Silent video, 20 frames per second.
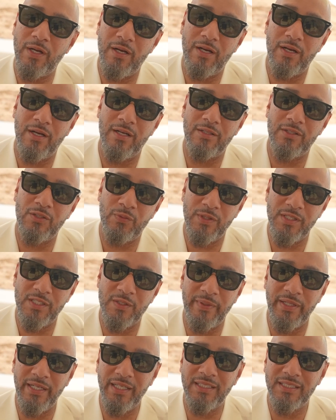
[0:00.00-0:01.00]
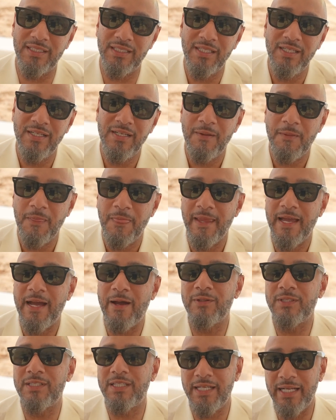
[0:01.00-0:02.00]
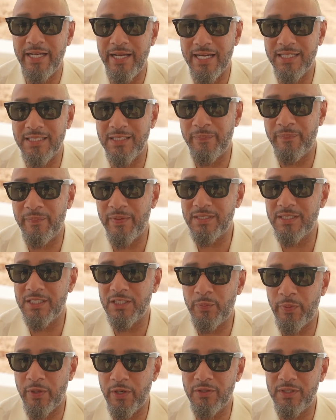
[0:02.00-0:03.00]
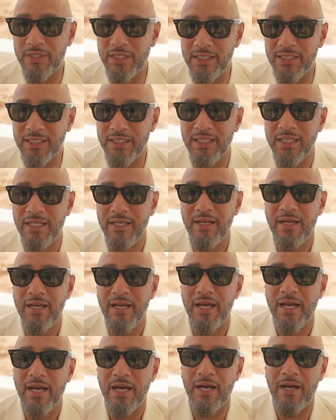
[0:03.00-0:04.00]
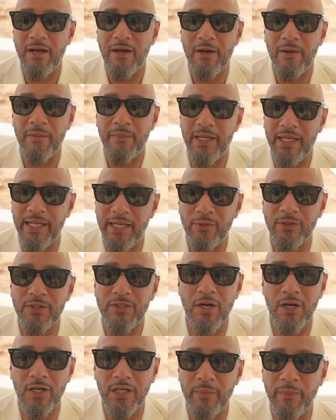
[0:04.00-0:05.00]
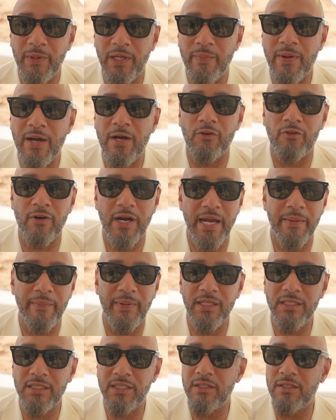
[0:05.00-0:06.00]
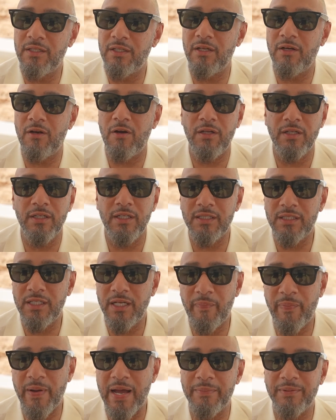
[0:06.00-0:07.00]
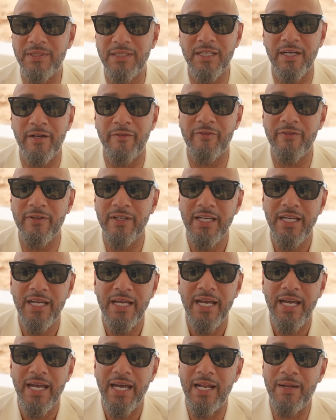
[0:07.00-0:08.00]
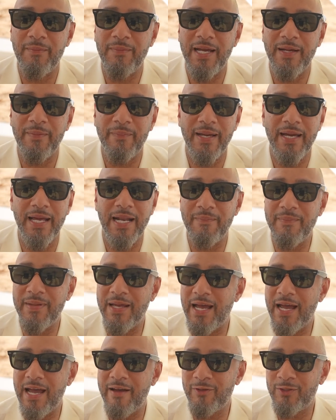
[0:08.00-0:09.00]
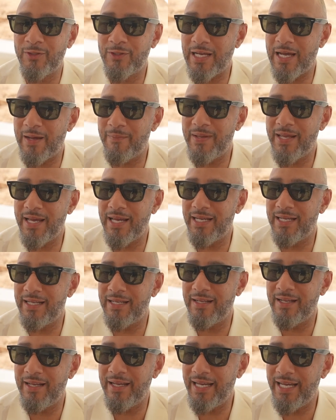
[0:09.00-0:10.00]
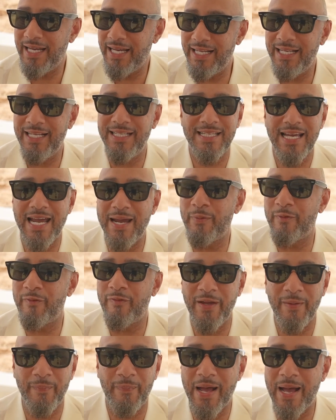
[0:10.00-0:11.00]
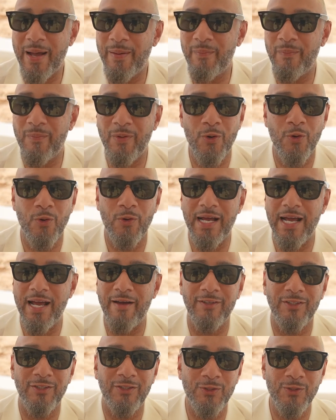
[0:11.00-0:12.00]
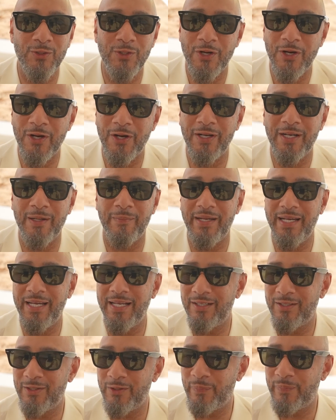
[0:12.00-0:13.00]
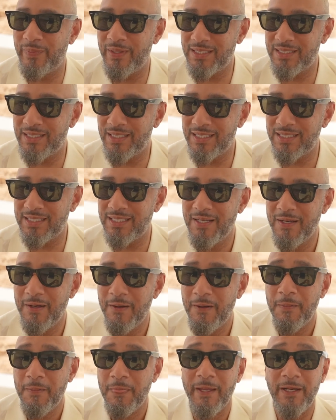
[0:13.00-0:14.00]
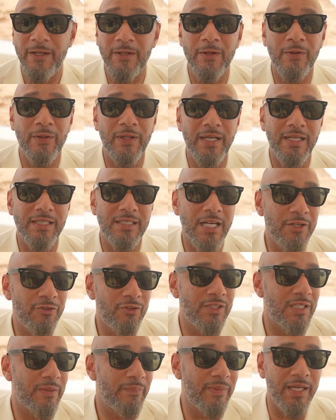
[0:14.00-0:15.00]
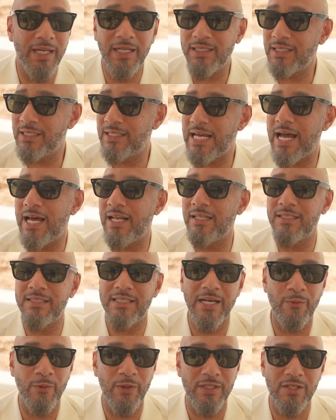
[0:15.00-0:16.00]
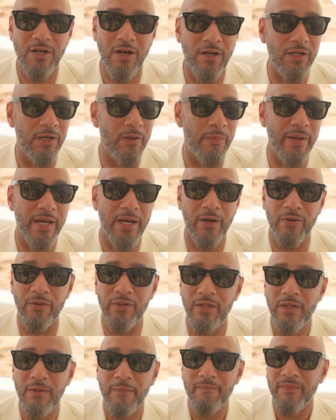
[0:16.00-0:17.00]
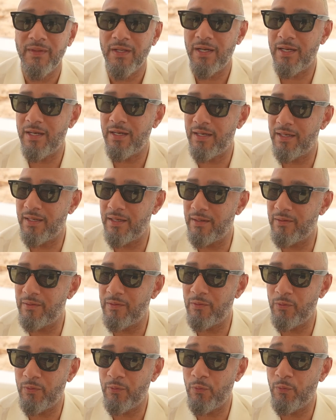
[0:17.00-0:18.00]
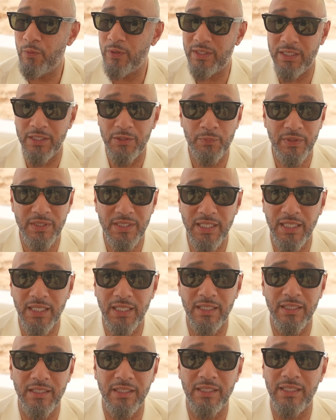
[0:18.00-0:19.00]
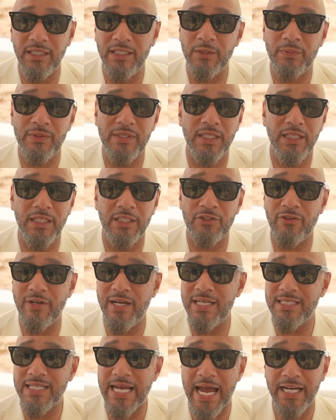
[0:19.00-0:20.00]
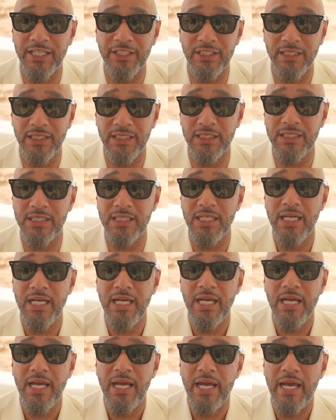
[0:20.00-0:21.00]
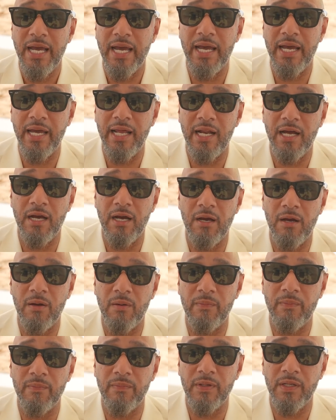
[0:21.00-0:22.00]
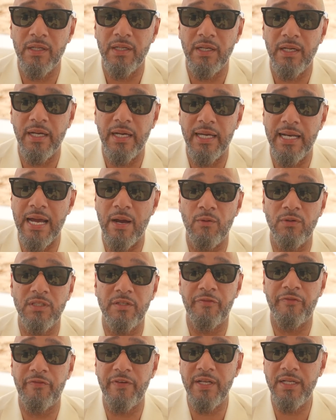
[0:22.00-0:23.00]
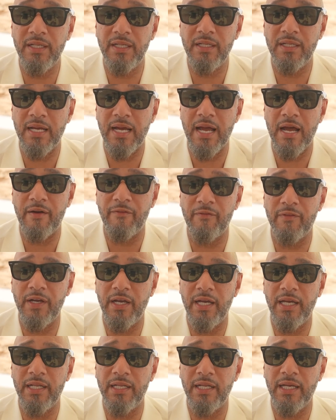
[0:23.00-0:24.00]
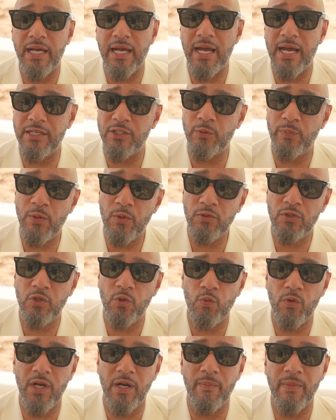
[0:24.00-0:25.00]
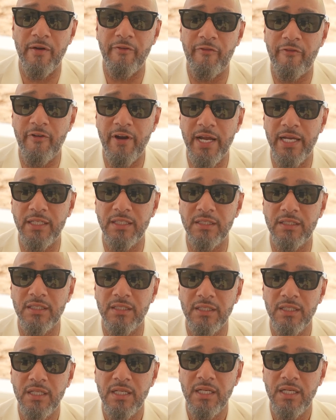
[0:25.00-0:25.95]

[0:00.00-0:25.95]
Swizz Beatz. I was in there as a business person, and they was talking to me about Grammys and all of this hip hop stuff. And I'm like, man, I'm not in any type of hip hop mode. I have a suit on. I'm here to do business. There's hundreds of millions of dollars that we're talking about with these particular transactions, and I was offended how, and I spoke to one of my friends,